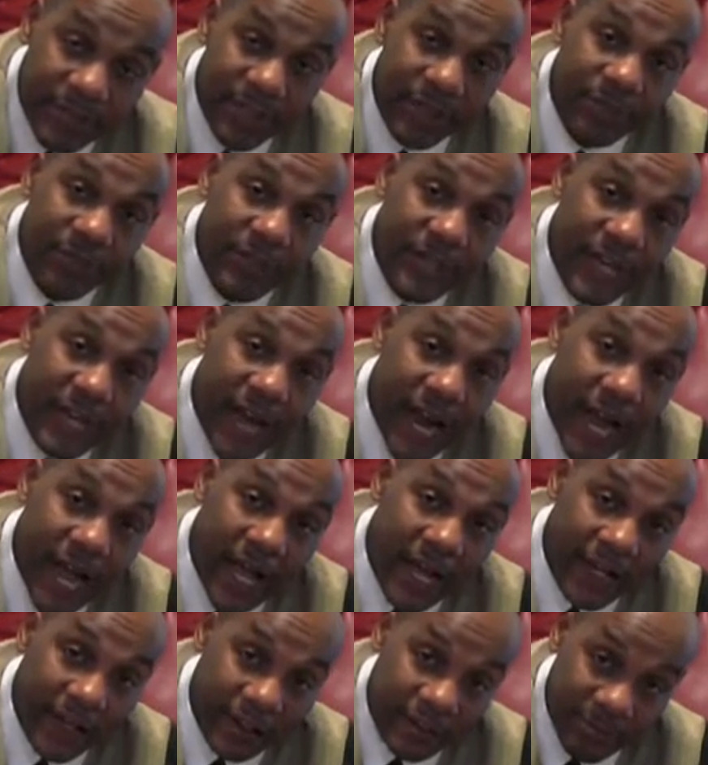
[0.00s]
He
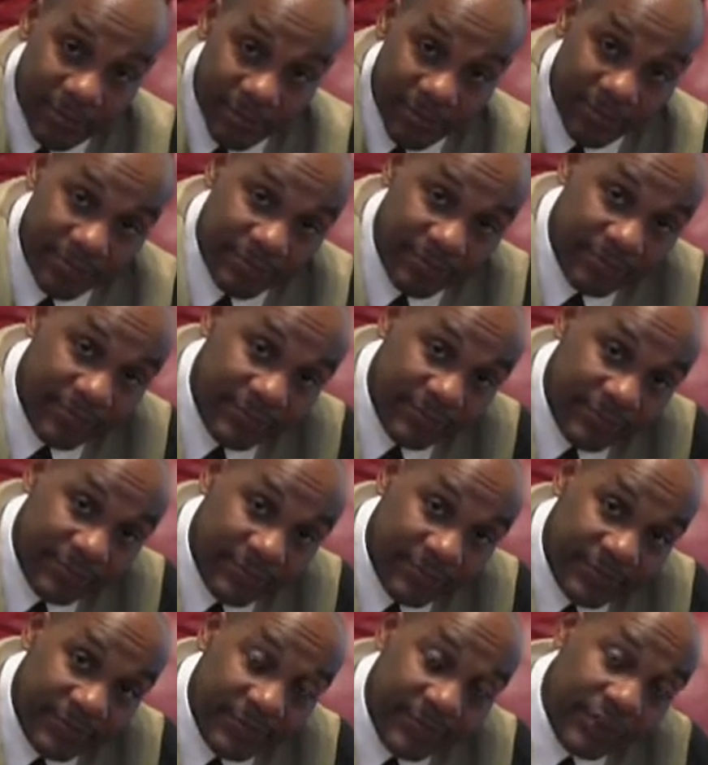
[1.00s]
forgot it.
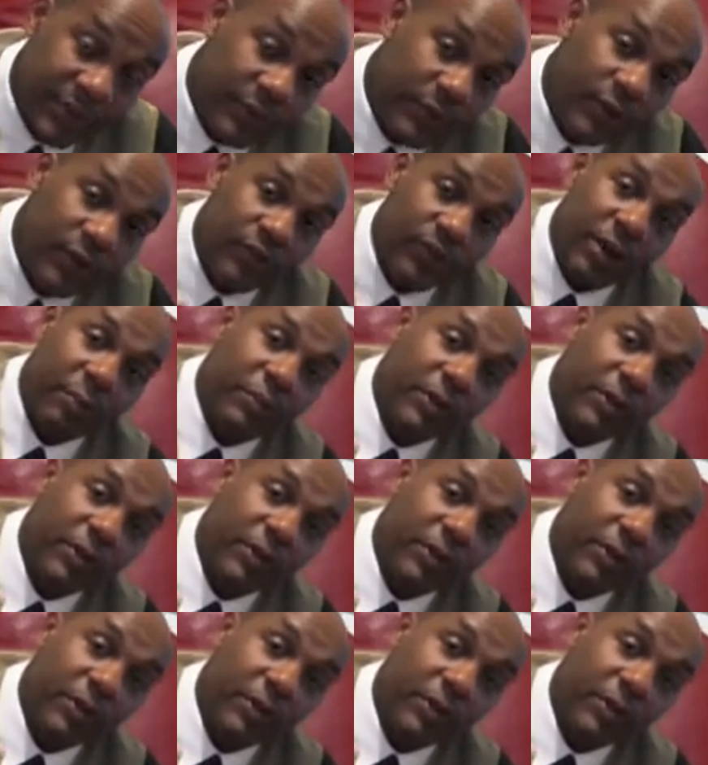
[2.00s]
So we're going to